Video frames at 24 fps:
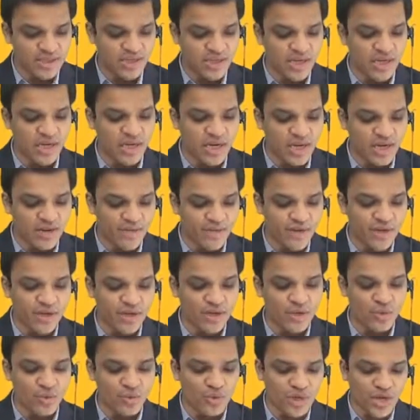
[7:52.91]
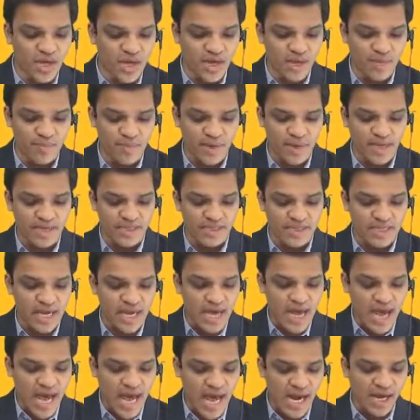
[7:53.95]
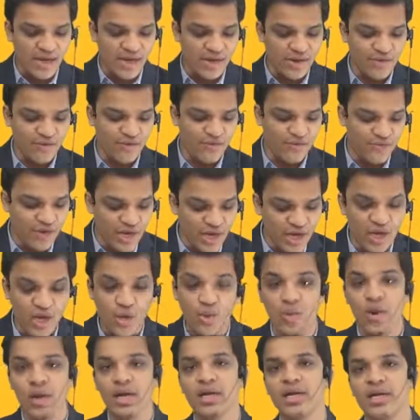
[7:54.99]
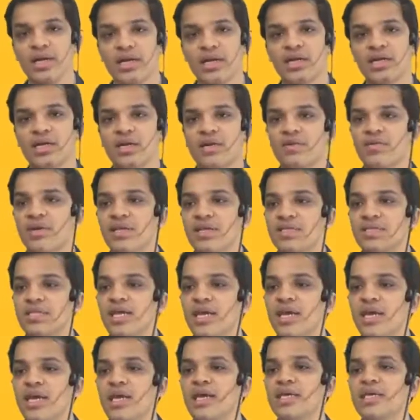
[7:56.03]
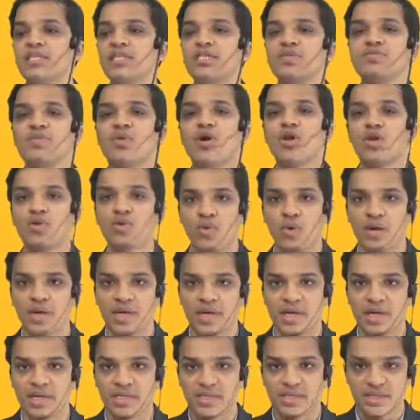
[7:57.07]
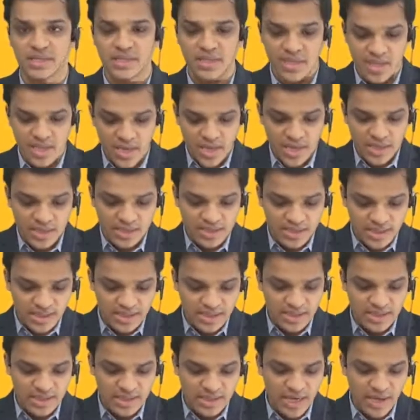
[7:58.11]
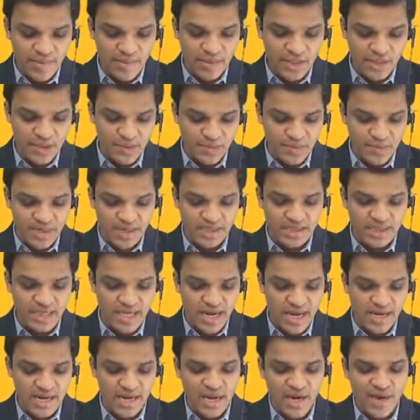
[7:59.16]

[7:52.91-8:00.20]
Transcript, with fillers: the delivery to take place at frequent intervals in small quantities. Just-in-time expects that